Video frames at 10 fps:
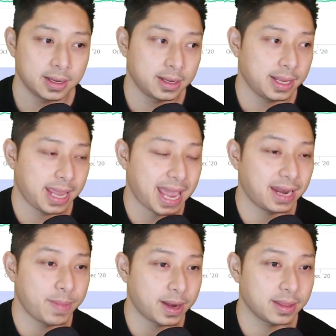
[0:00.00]
any
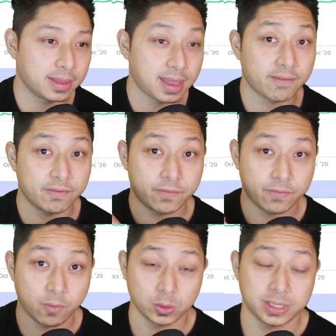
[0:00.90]
better than that
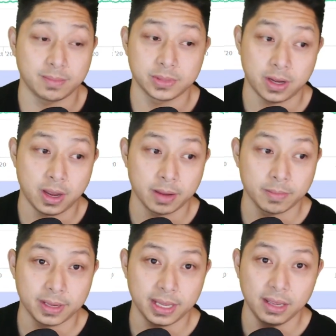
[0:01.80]
for some
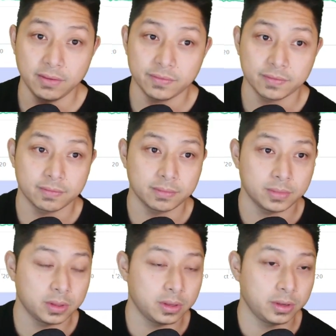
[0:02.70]
time. If
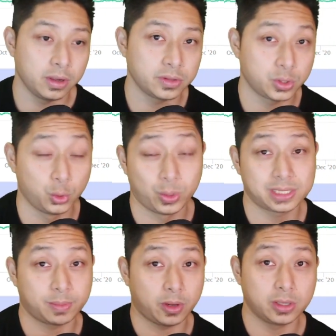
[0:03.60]
Earth2
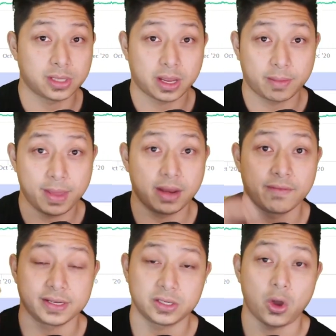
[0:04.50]
explodes like many of
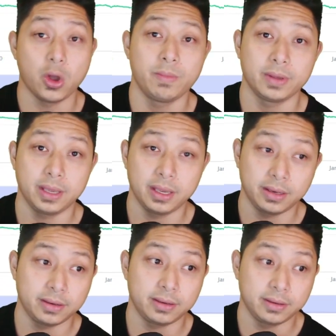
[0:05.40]
us hope it
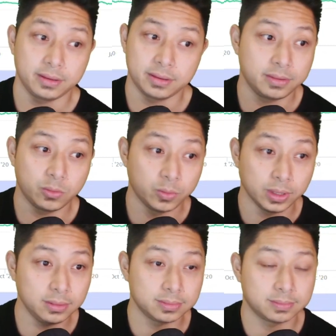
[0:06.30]

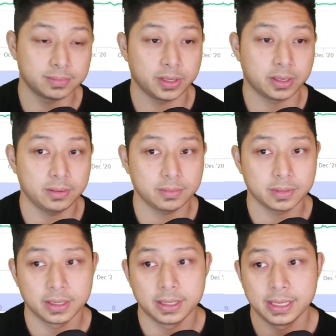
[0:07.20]
will, you know,
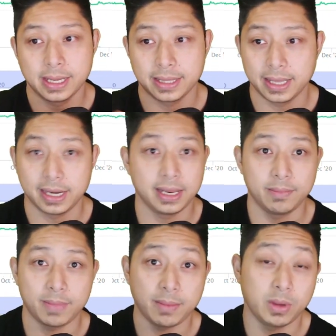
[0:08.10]
then he
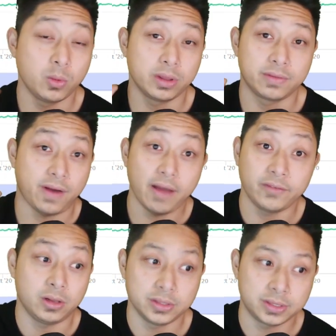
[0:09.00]
may be worth
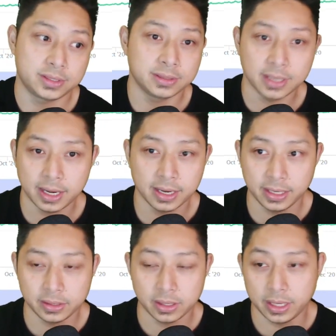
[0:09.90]
$5 an
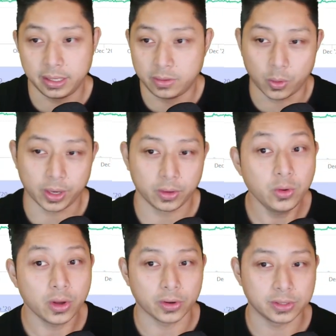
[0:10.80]
E coin. Who
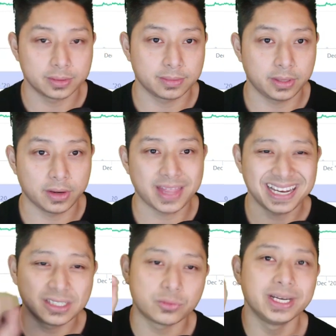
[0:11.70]
knows? You know, that
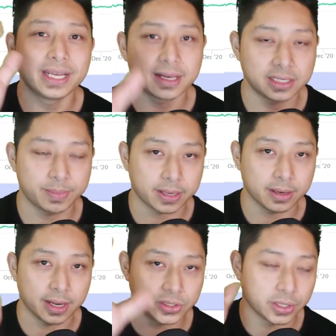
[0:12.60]
is ridiculous
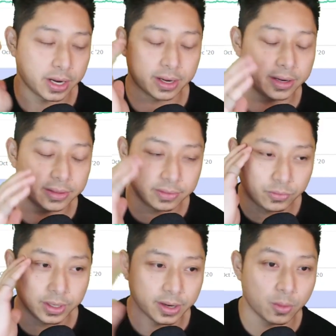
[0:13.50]
speculation. I
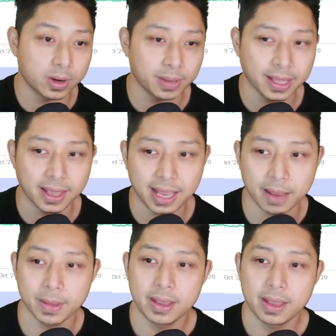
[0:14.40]
really don't want to play that
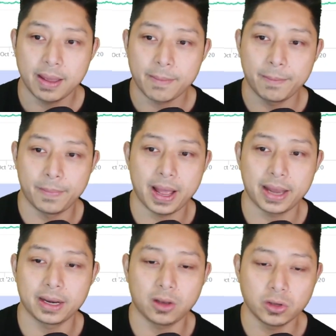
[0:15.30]
game.
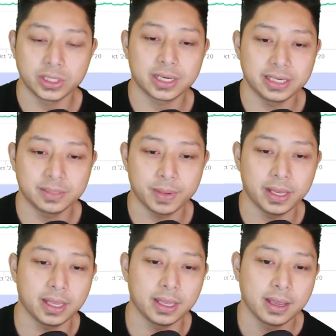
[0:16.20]
But logically
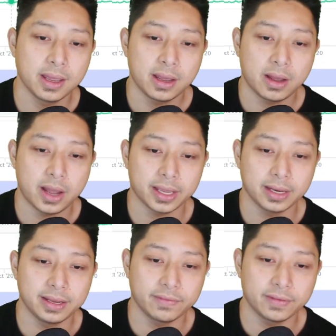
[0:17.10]
speaking, I
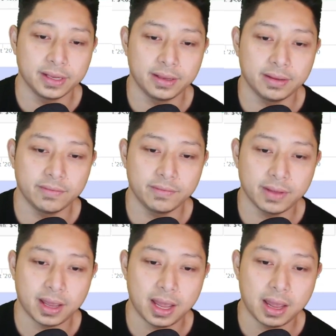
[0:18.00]
can definitely,
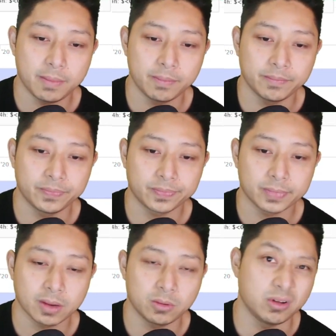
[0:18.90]
well,
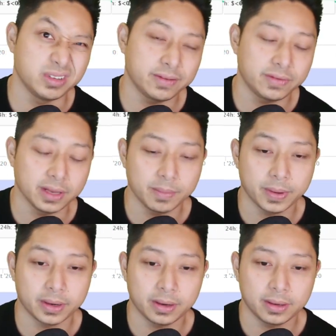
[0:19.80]
not definitely,
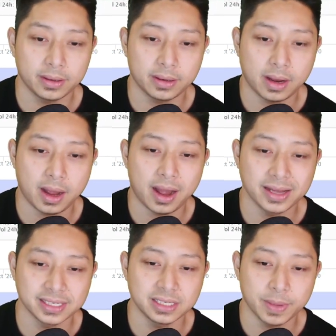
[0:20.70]
but I
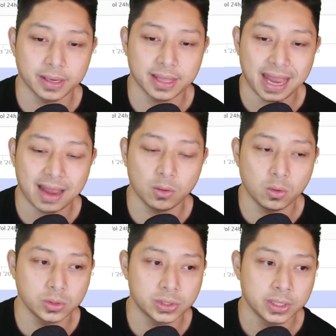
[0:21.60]
suspect that at
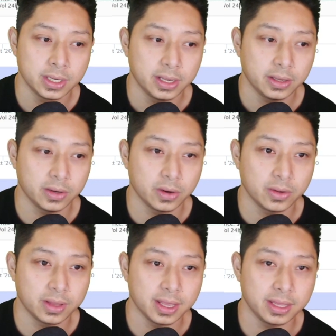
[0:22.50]
launch, you know,
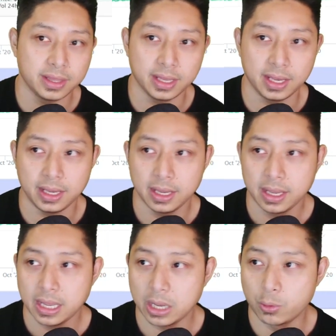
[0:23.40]
the
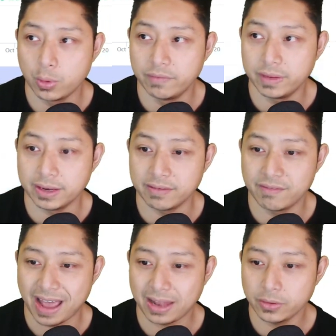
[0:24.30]
equivalent
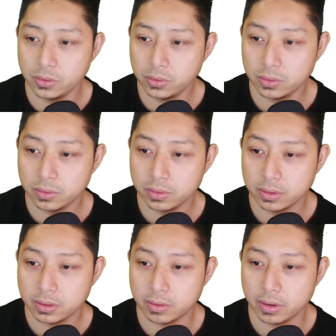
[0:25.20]
value,
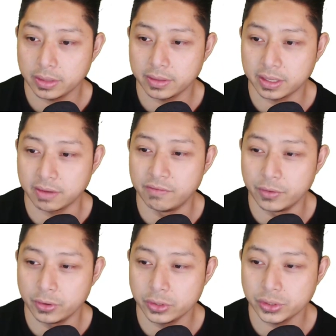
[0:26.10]
right, the
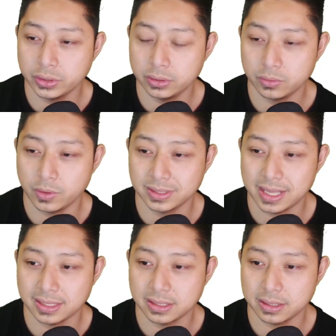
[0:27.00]
conversion once
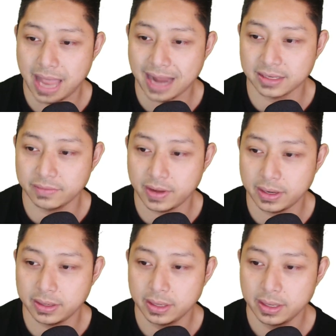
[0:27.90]
that's
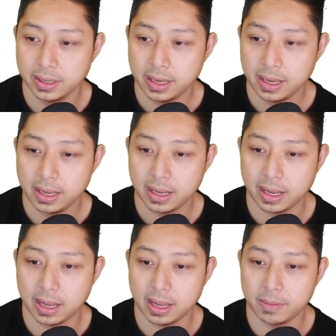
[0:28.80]
activated,
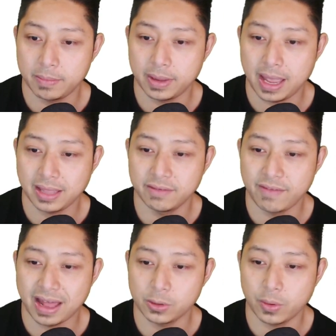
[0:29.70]
and the
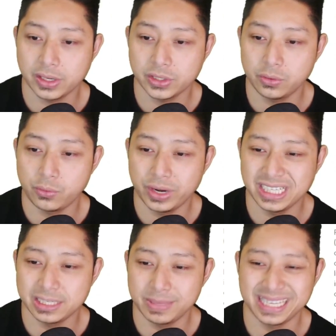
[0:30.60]
valuation
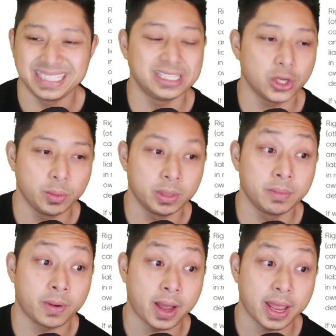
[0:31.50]
reasonably determined
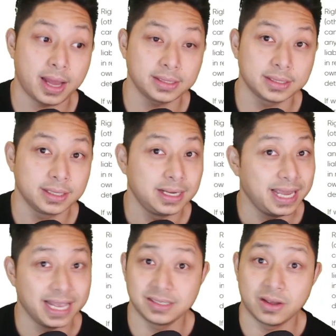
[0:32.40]
by us,
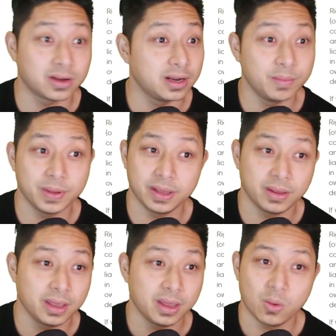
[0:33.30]
it's not going to be
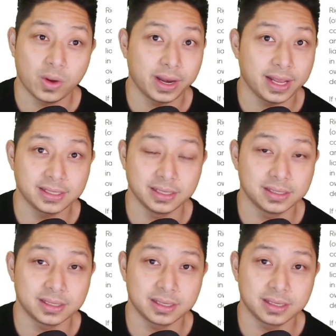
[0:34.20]
one essence